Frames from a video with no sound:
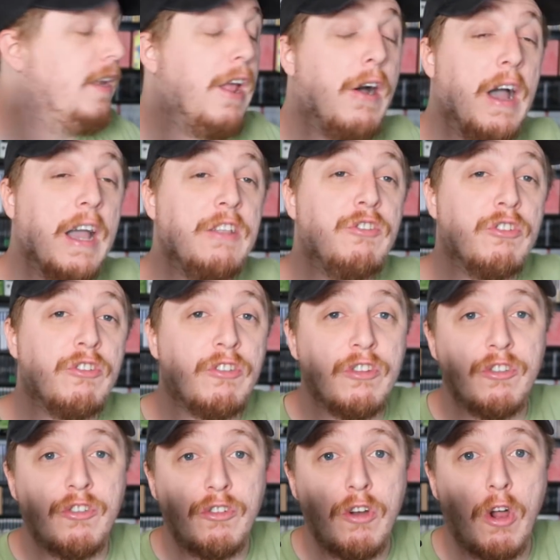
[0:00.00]
Now, I
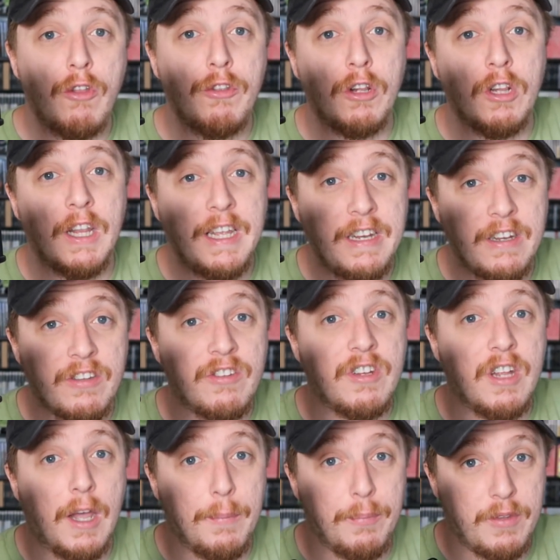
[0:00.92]
just installed the
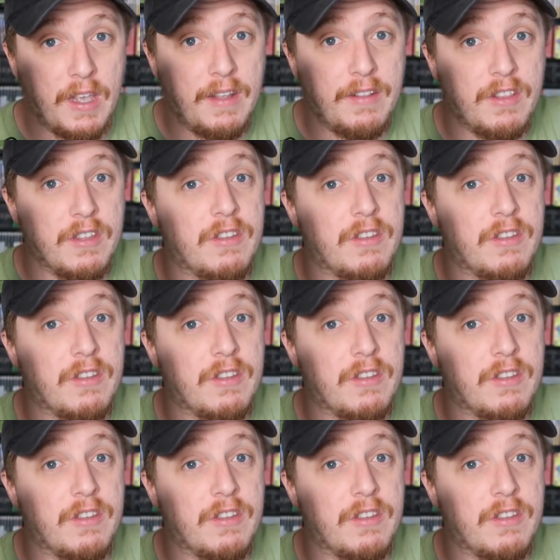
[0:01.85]
latest update.